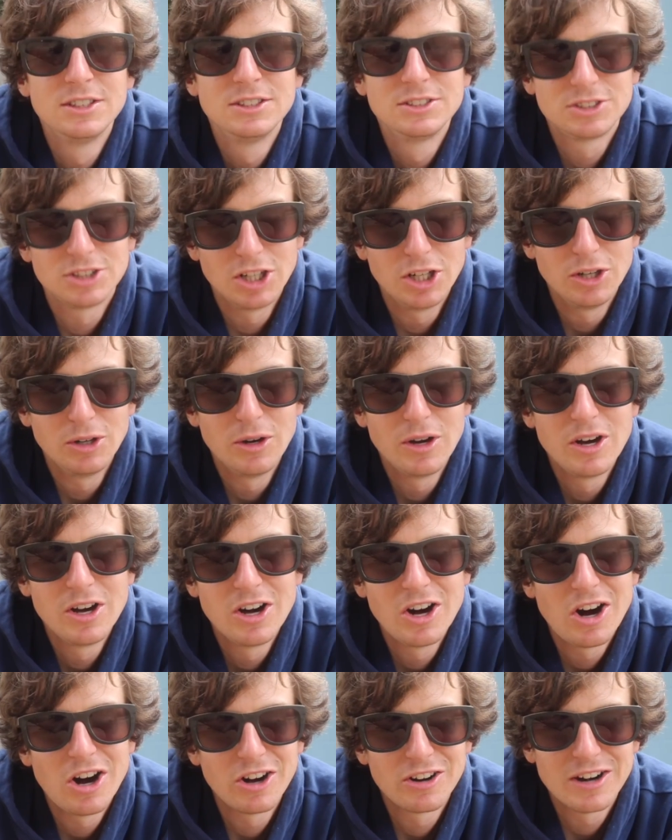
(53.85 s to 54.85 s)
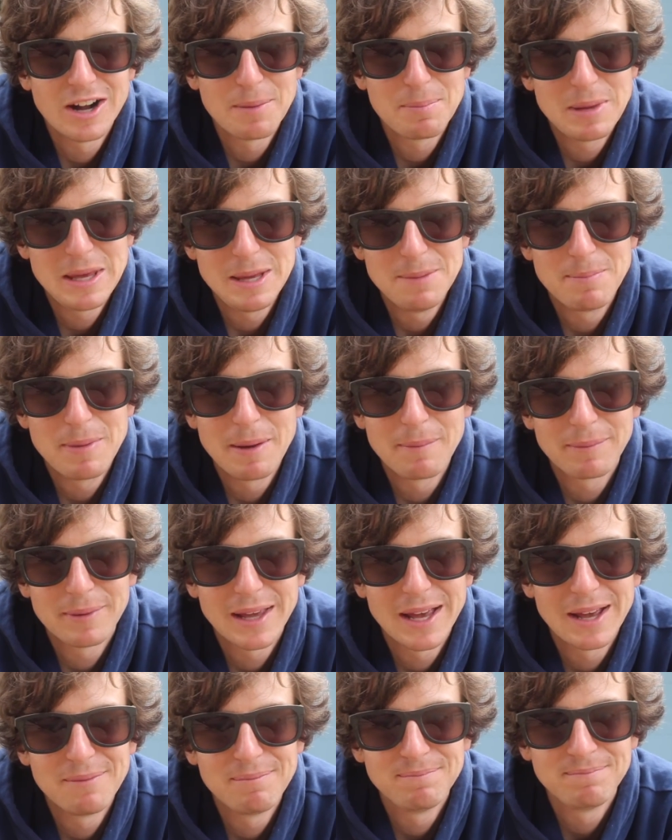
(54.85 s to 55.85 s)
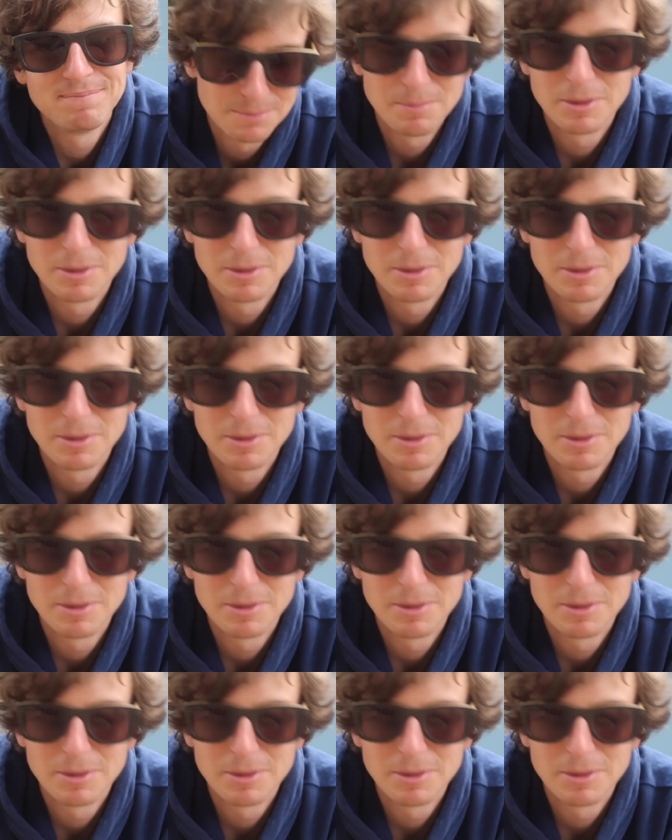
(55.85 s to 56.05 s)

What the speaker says: so RIP pump cam.